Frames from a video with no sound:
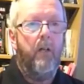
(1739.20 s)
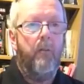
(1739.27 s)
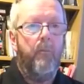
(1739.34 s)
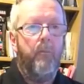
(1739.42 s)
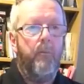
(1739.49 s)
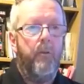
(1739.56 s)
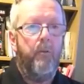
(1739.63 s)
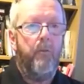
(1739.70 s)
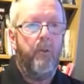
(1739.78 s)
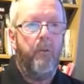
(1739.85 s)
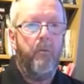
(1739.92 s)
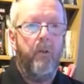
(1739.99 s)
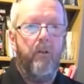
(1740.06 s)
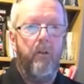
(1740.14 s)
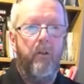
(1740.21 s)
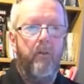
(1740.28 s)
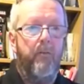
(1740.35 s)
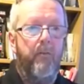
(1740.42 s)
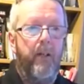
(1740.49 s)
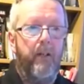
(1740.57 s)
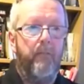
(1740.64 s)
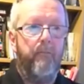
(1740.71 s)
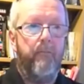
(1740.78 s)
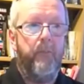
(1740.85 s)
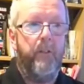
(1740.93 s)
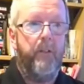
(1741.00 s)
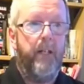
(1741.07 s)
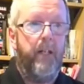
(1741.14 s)
Probably won't affect
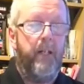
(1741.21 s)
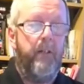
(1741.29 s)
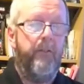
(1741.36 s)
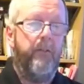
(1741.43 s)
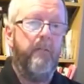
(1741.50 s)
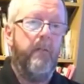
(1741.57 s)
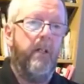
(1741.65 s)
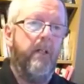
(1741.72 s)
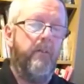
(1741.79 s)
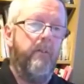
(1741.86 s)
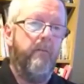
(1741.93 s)
the taste much,